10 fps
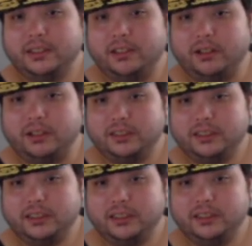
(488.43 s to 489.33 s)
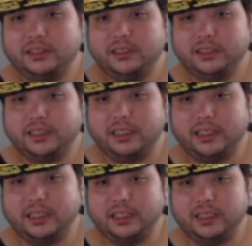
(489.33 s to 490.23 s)
honestly, it's
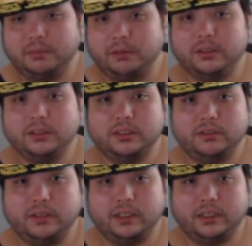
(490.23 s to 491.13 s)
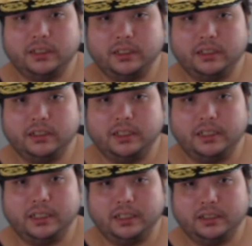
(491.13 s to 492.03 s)
a positive
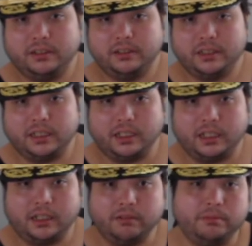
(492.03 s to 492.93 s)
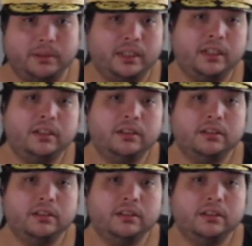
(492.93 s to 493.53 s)
idea that I have made,